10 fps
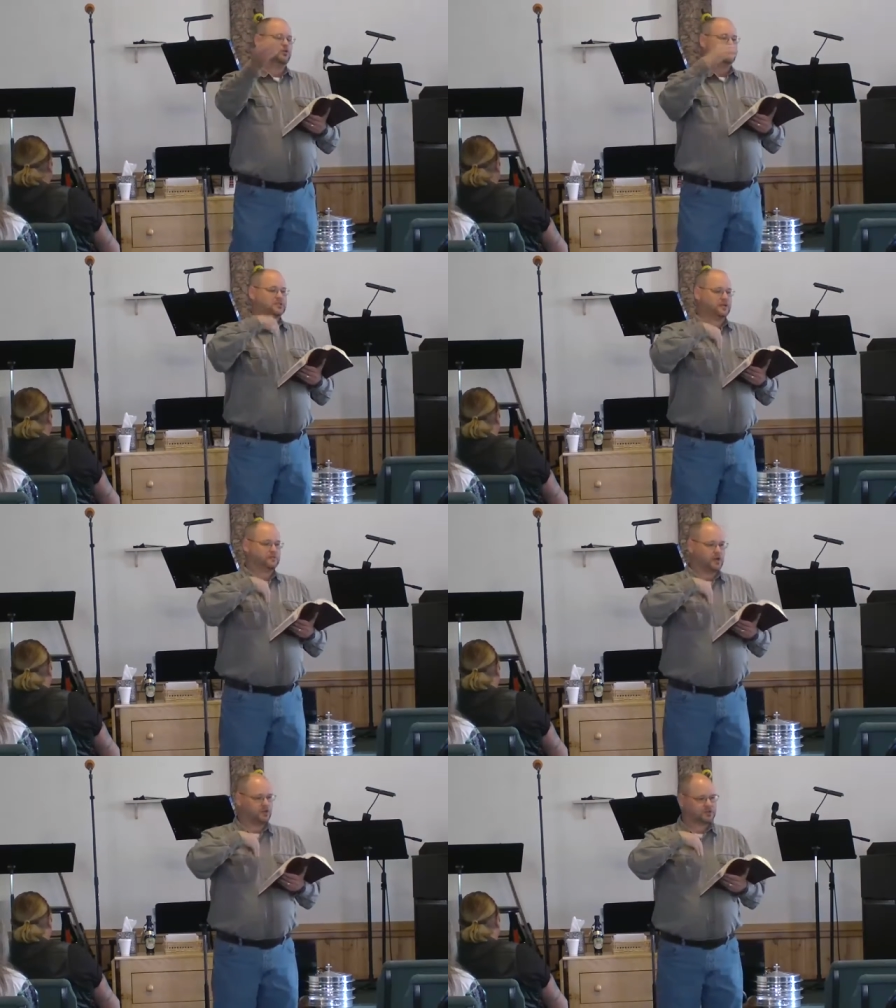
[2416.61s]
you
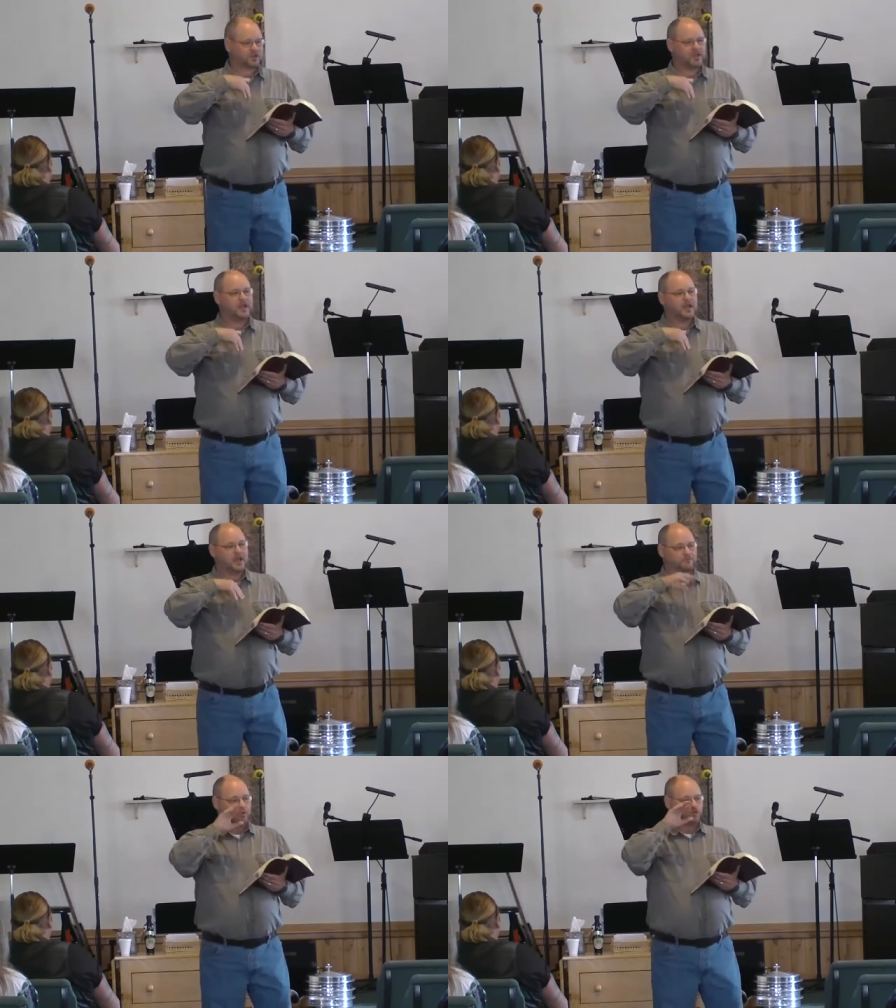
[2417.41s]
receive generously.
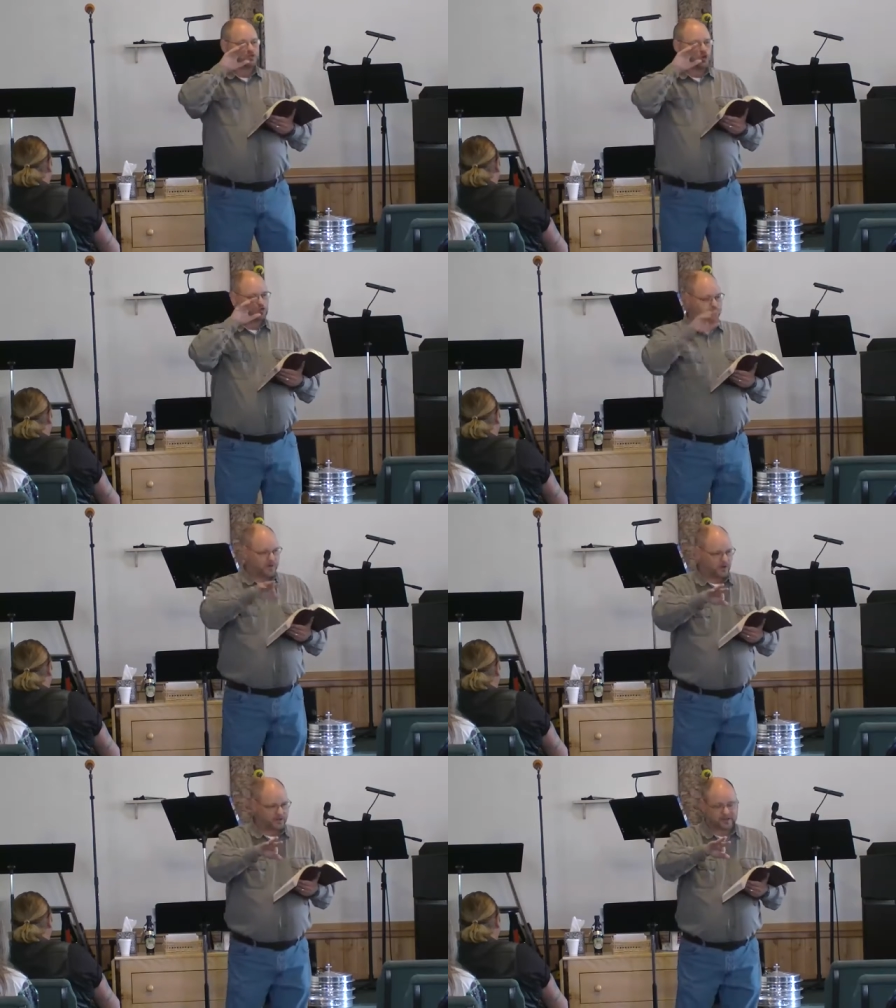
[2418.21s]
If you sow
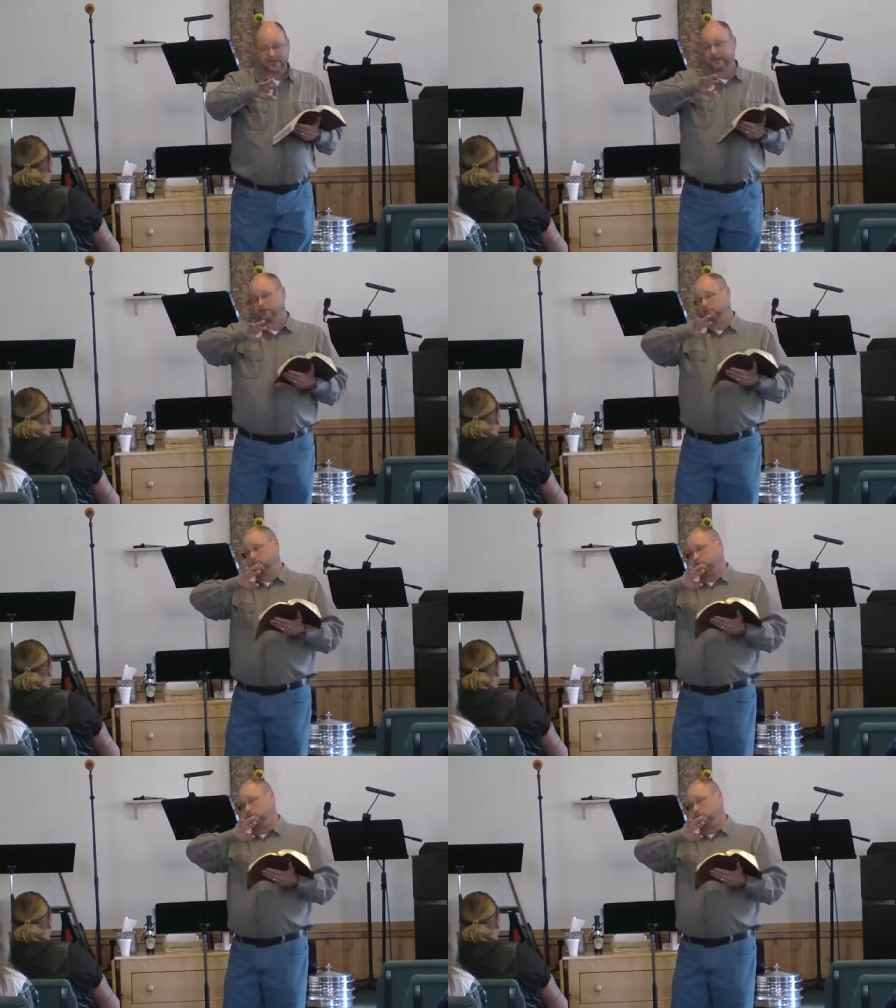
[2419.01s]
sparingly,